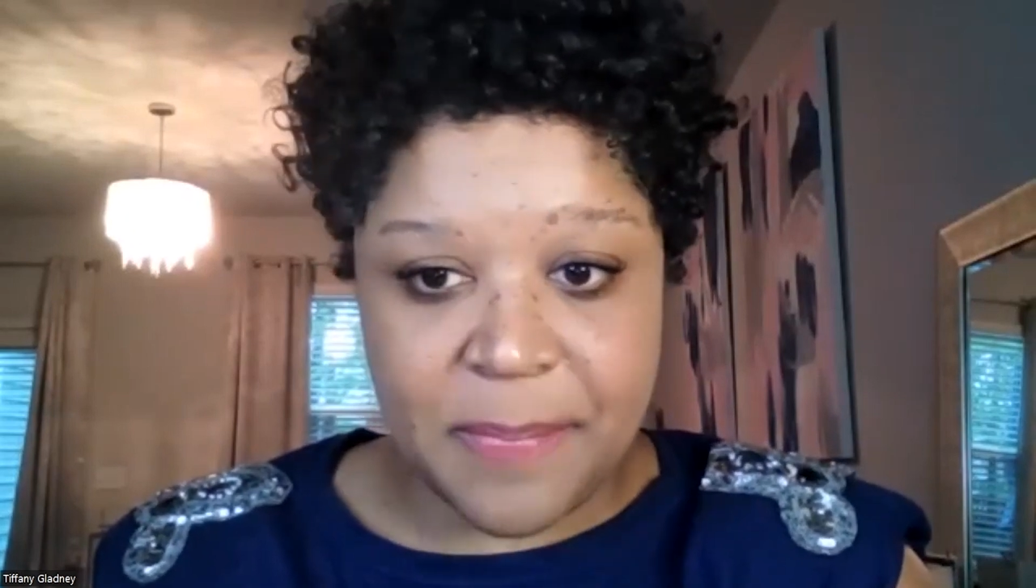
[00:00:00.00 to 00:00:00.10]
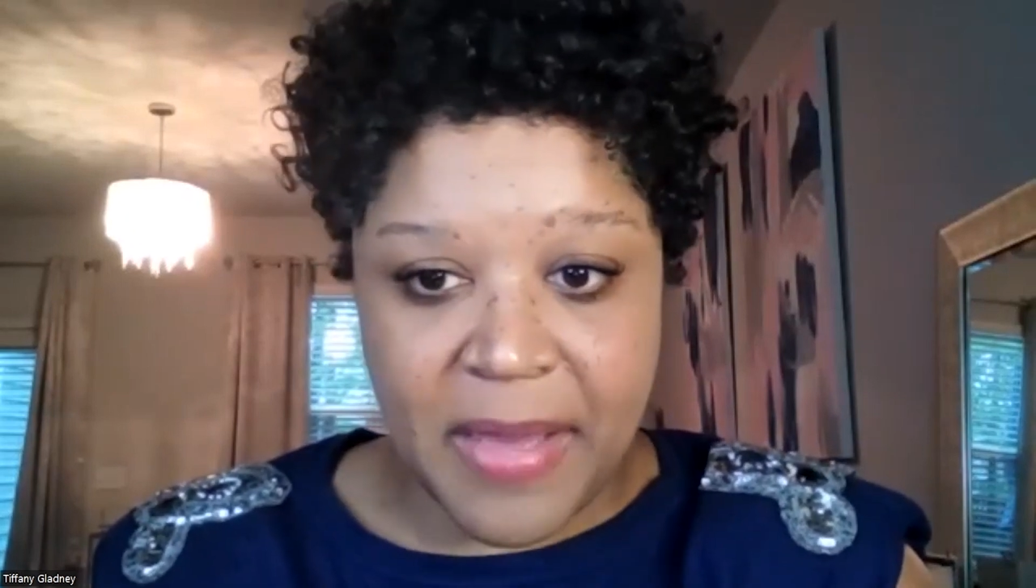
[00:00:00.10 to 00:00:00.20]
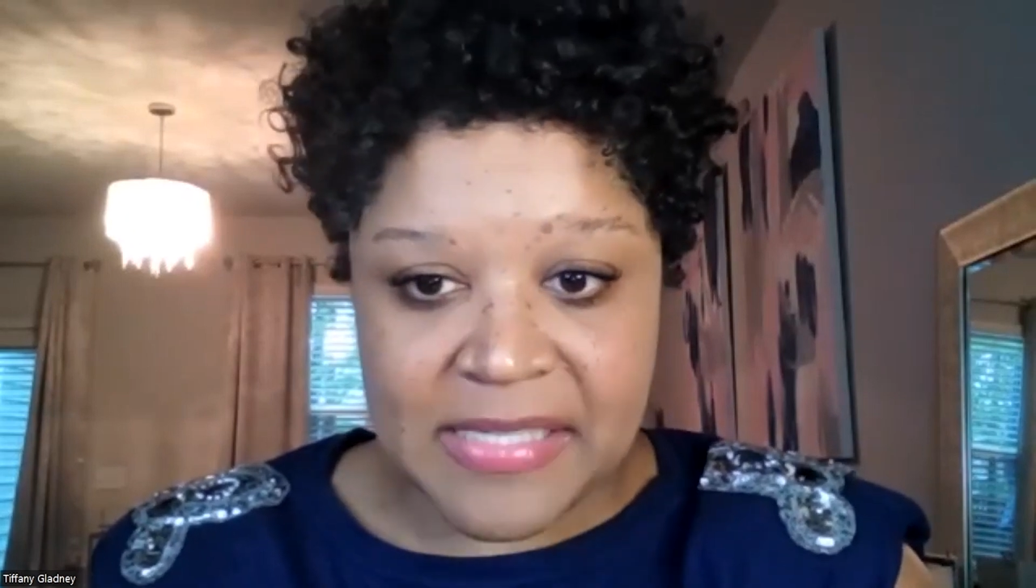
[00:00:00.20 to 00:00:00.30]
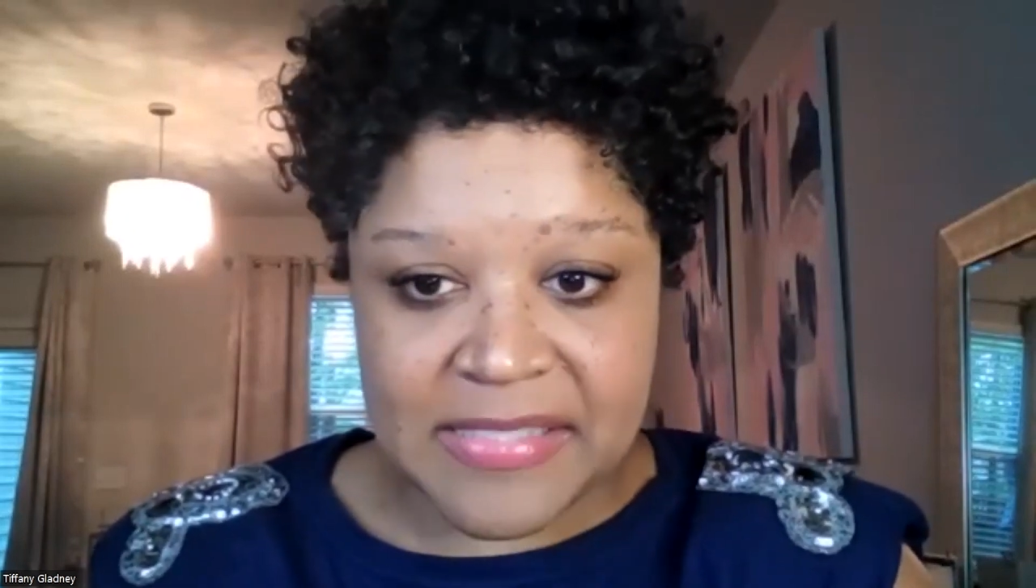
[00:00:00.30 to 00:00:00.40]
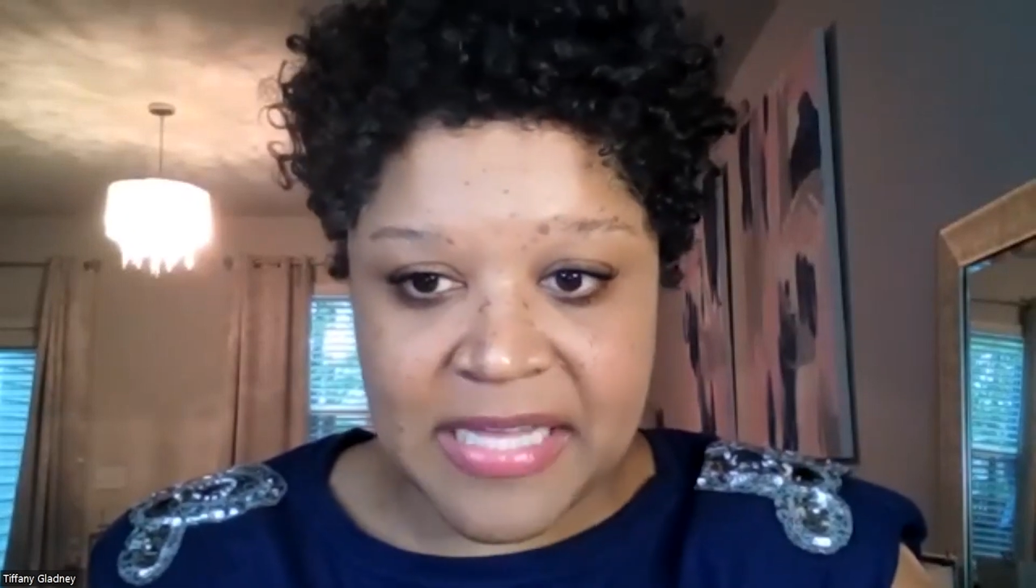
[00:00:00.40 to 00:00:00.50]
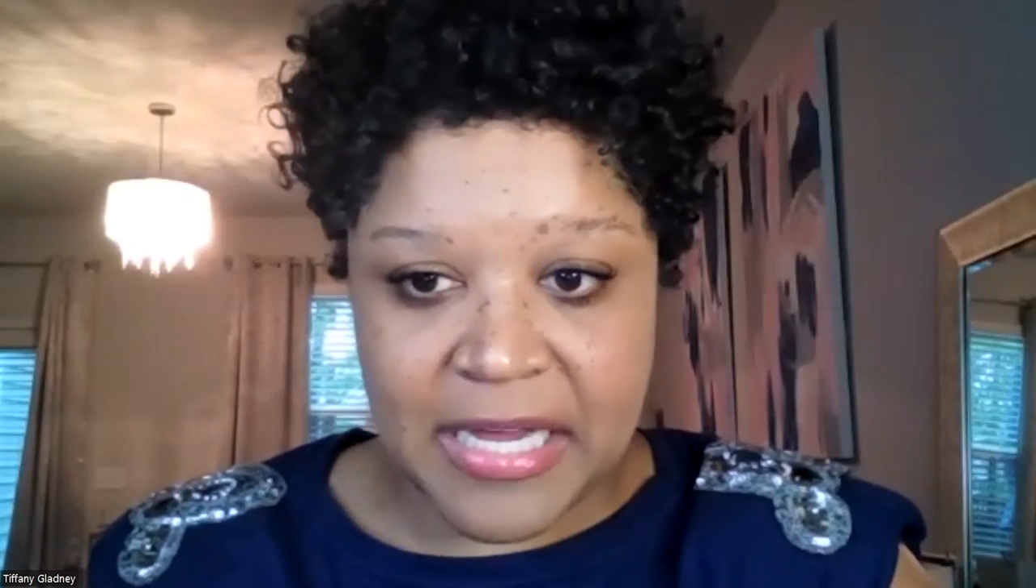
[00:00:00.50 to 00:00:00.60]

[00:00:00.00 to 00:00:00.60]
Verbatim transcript: passed the